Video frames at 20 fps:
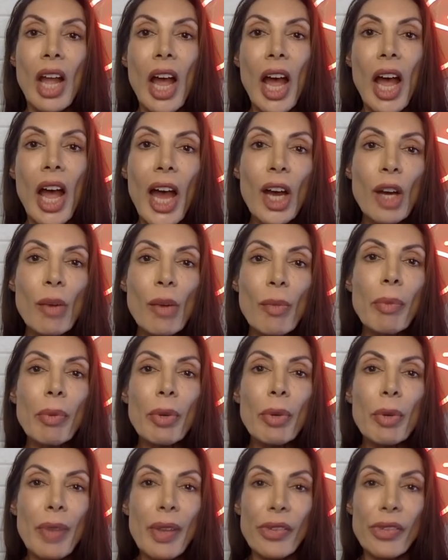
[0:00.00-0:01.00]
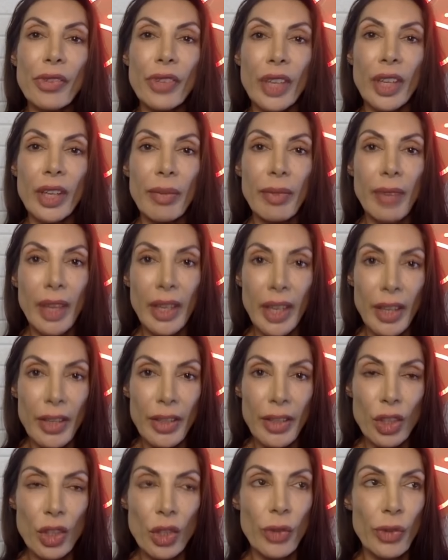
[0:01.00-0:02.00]
I remember Missy, and I
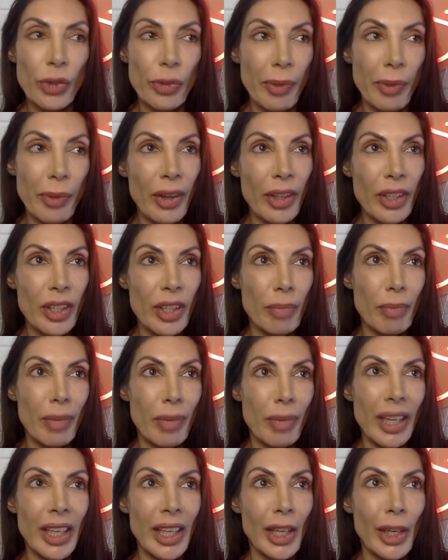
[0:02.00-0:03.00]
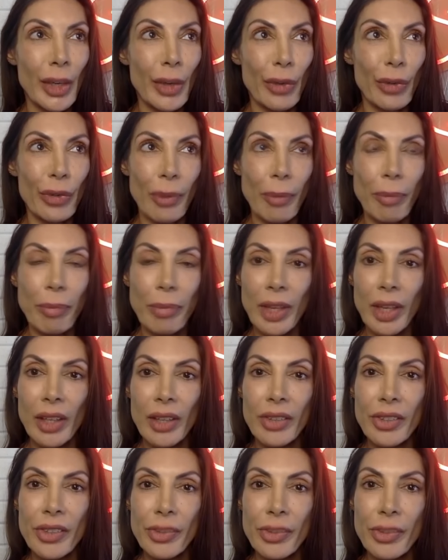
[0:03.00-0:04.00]
think she was married to Mickey or something,
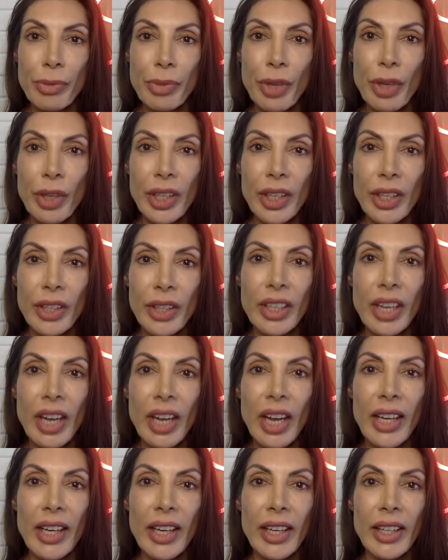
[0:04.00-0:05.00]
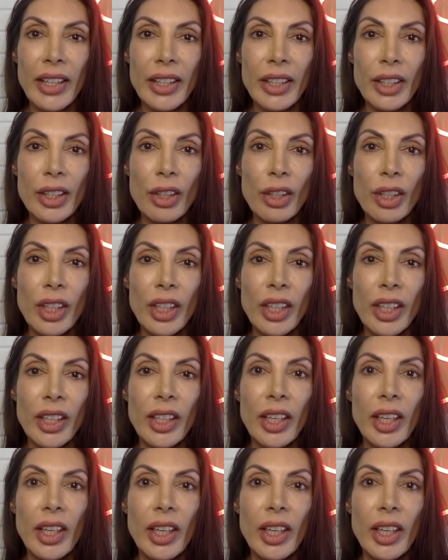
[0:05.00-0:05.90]
some dark haired guy, kind of good looking.